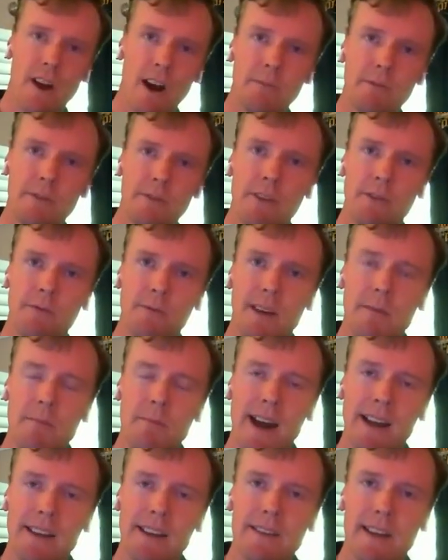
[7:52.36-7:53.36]
we're going to start with the
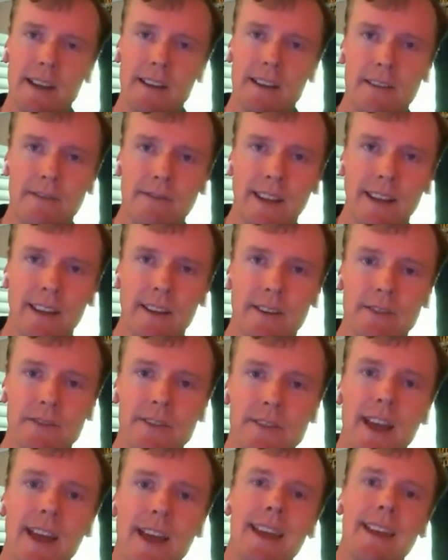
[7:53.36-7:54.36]
3 mindsets of
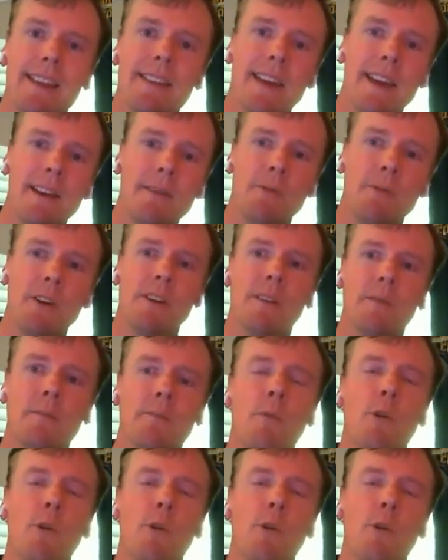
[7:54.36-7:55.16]
leaders. Then